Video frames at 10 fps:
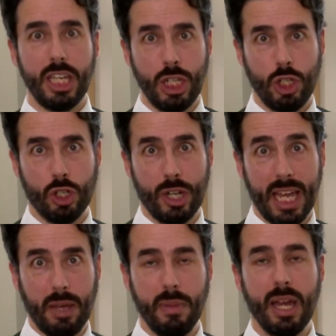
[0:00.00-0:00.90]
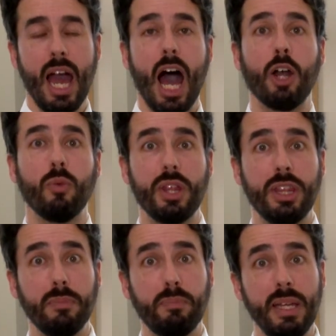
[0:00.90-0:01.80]
in your name. And with
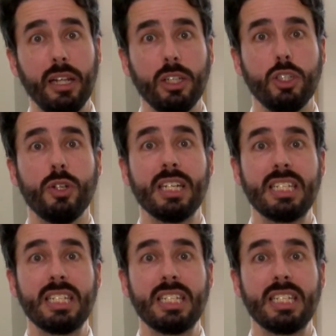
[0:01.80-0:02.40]
that bill, you can